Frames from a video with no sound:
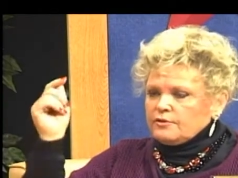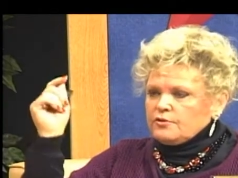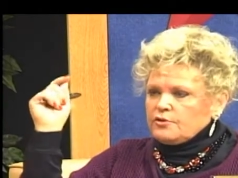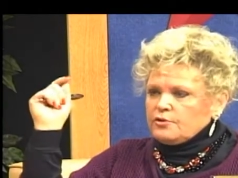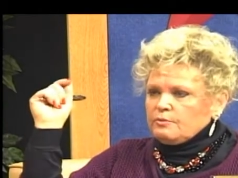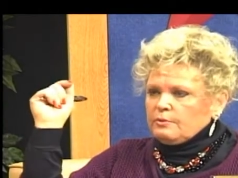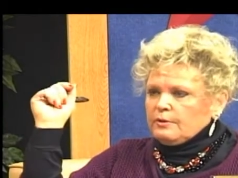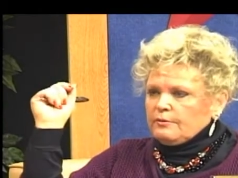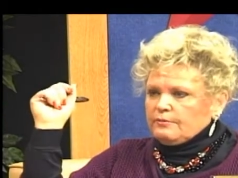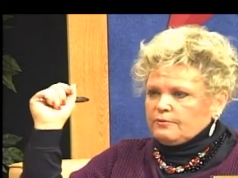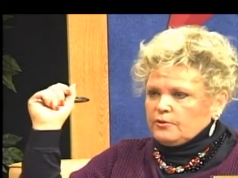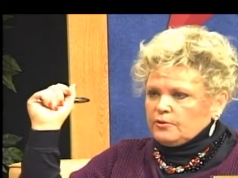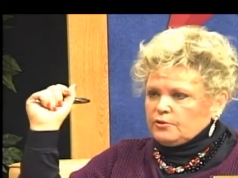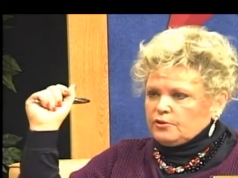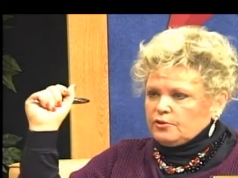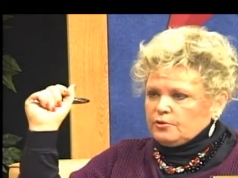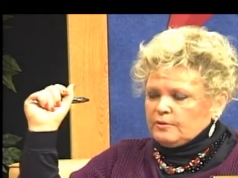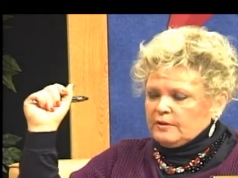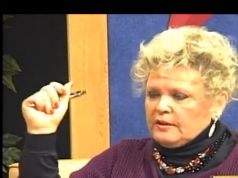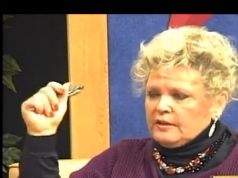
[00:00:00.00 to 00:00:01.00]
as you
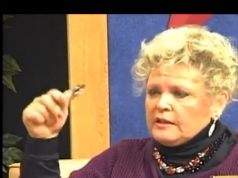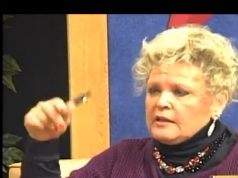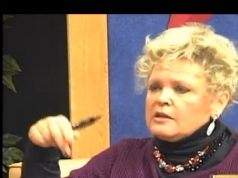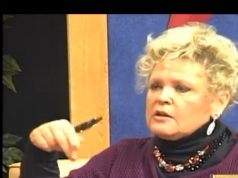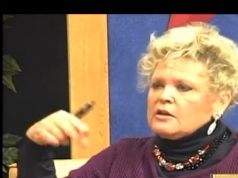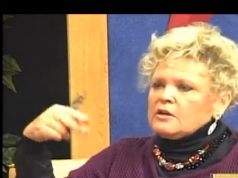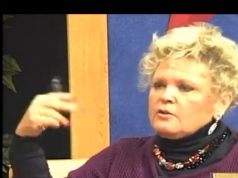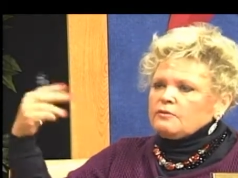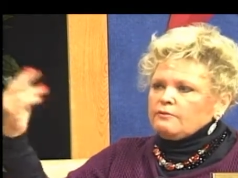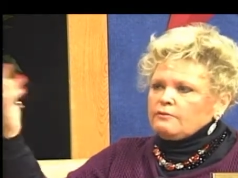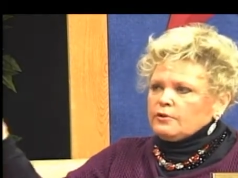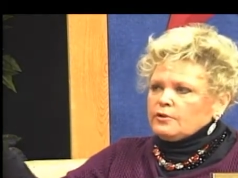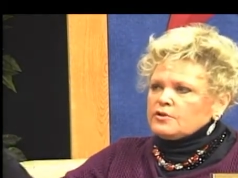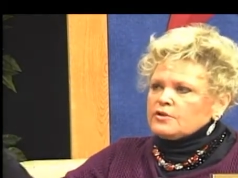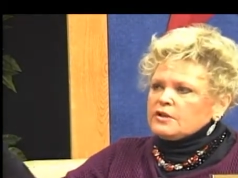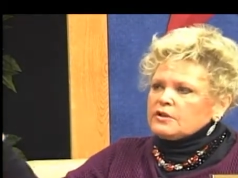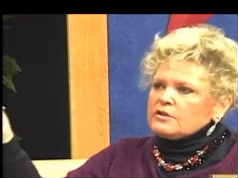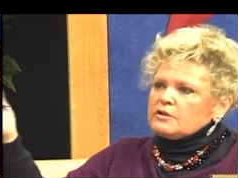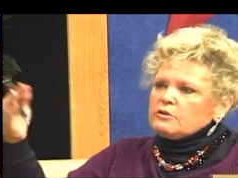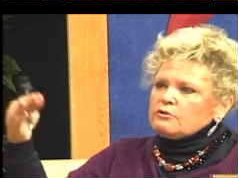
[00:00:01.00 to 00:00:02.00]
refer to it,
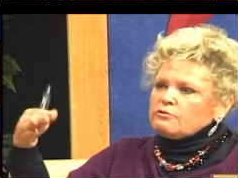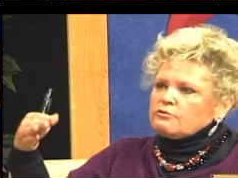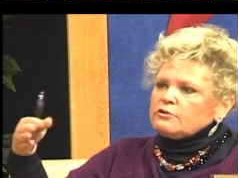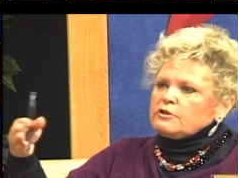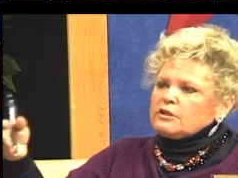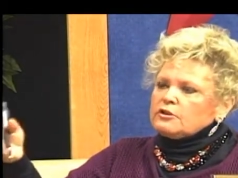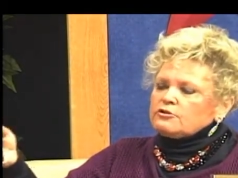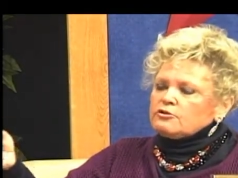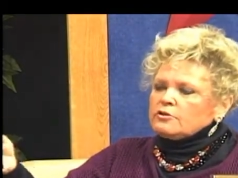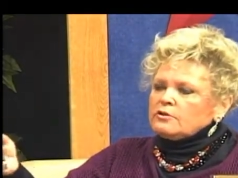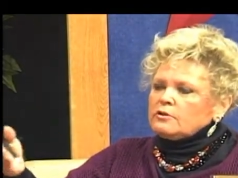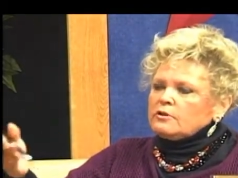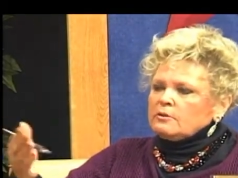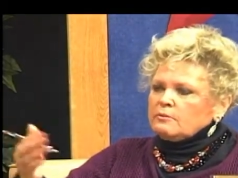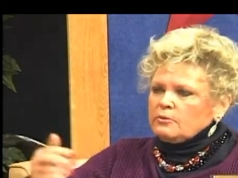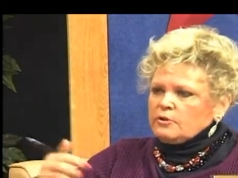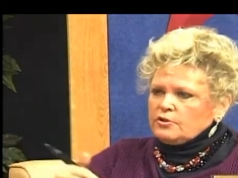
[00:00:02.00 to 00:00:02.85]
versus a traditional